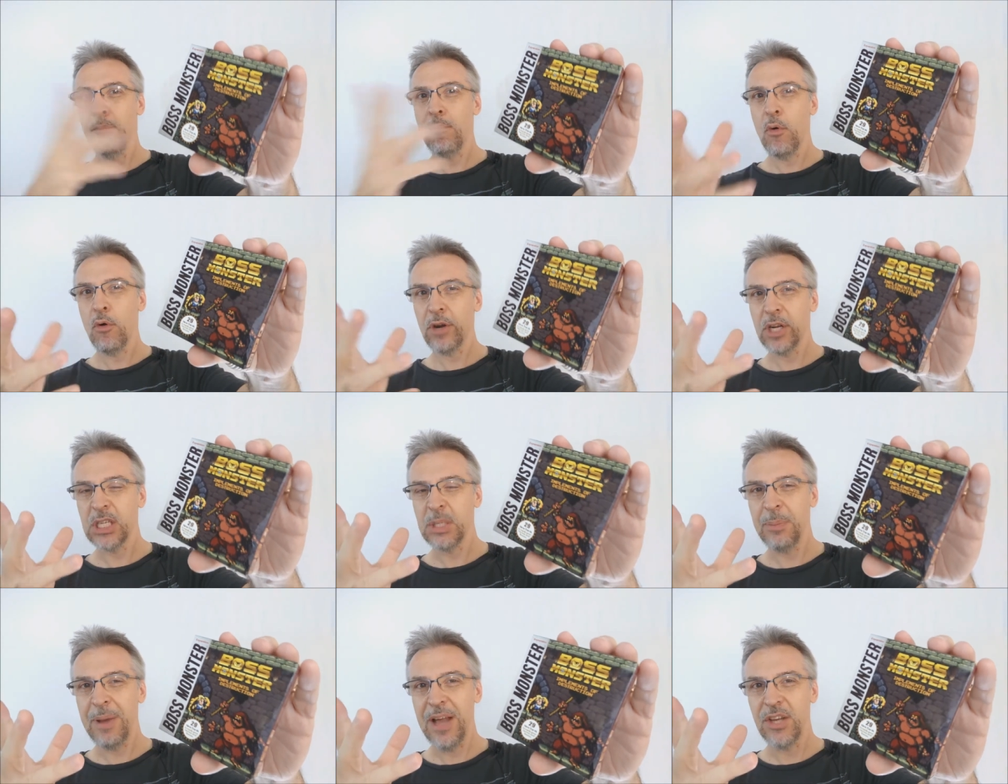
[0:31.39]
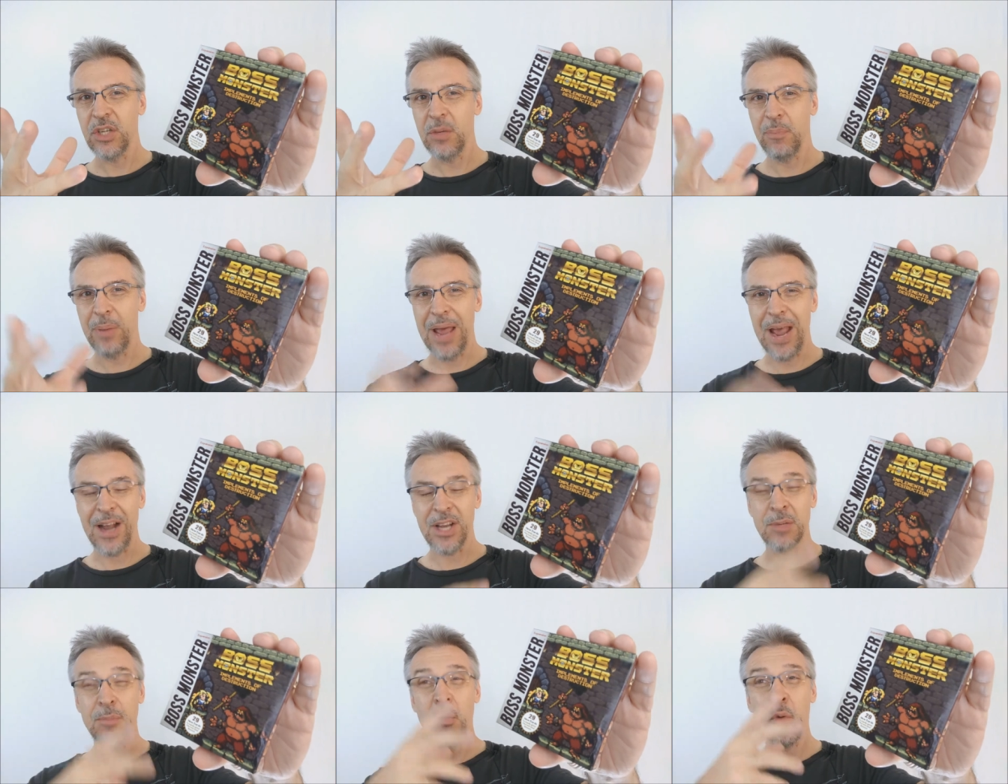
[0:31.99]
more expansion
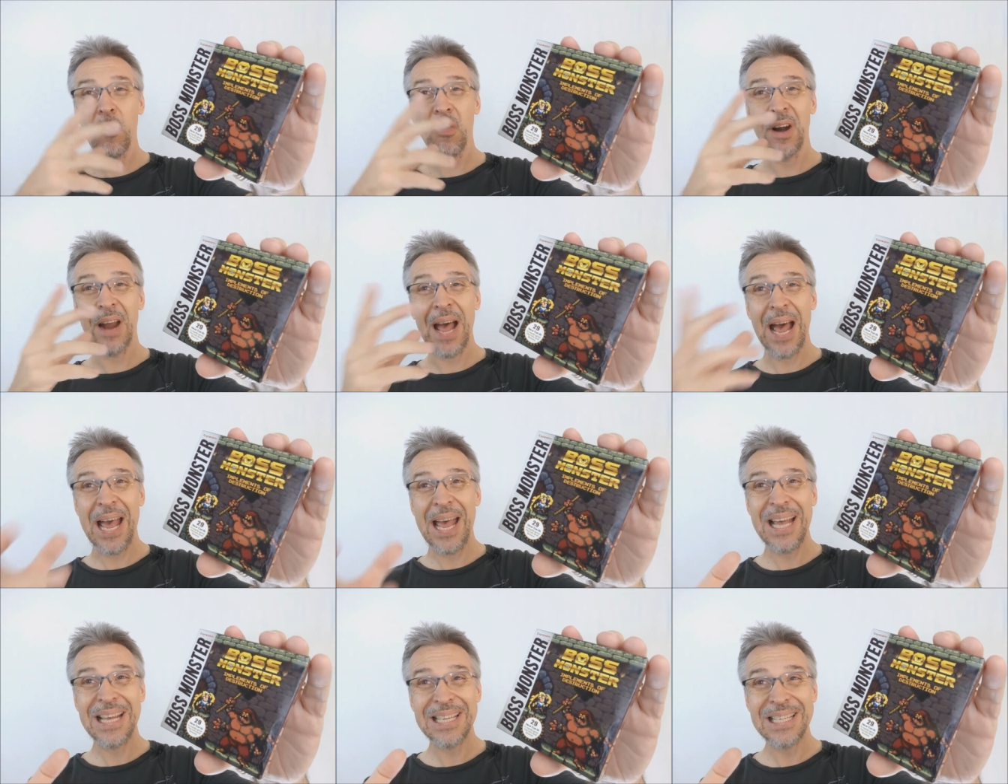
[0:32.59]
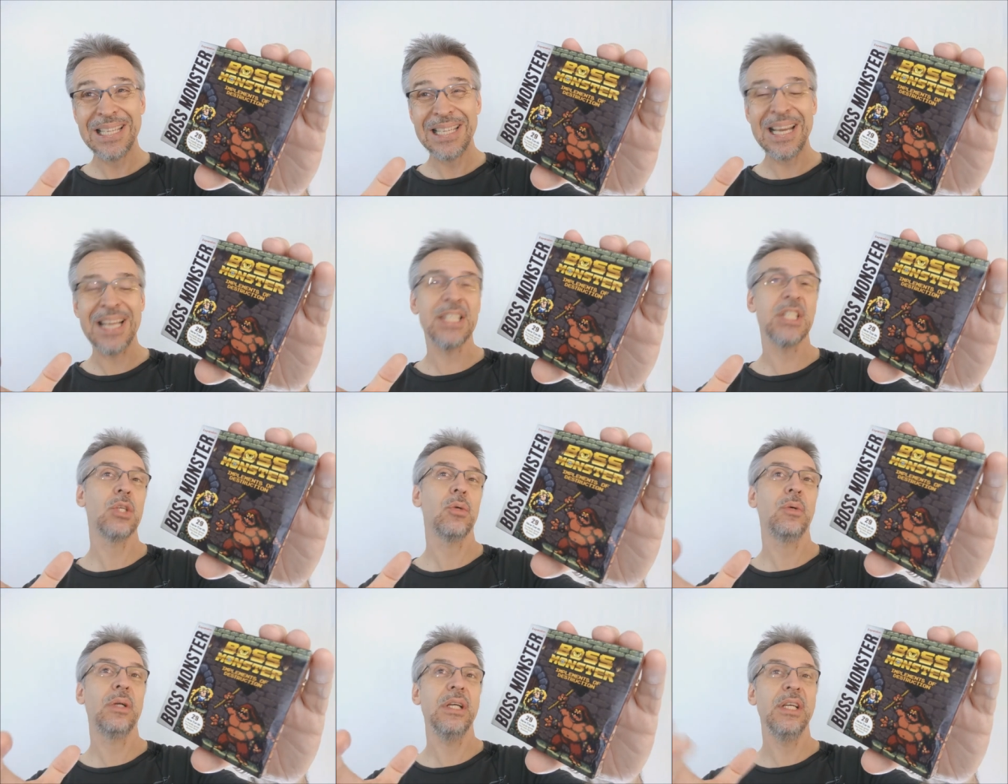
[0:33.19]
packs, more
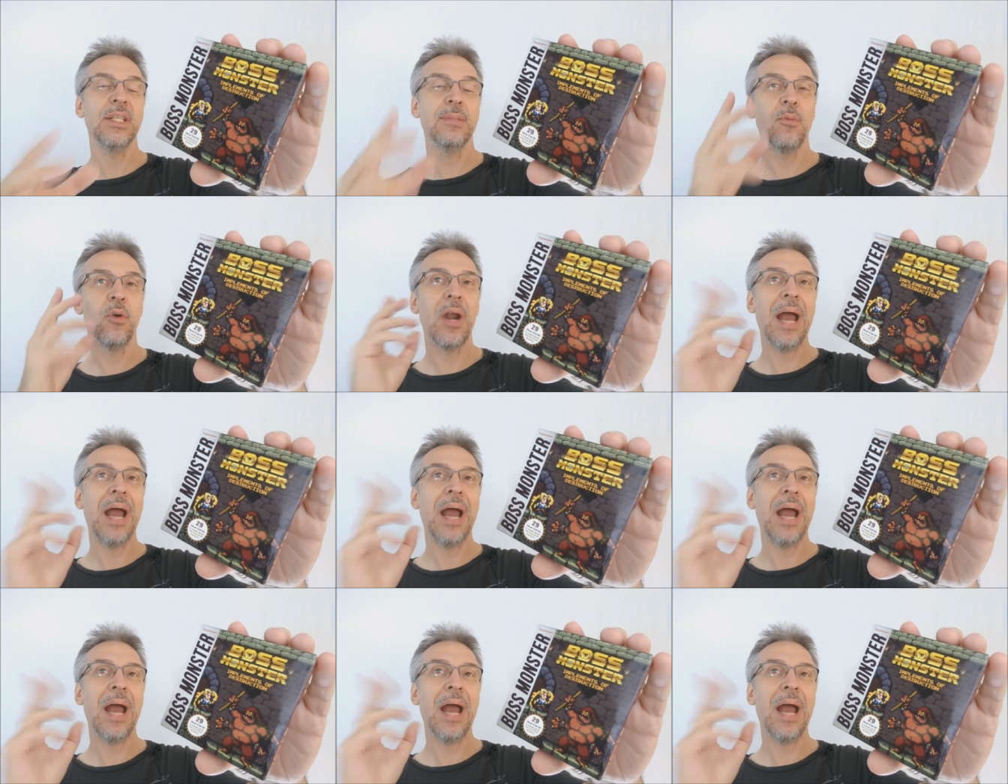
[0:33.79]
accessories,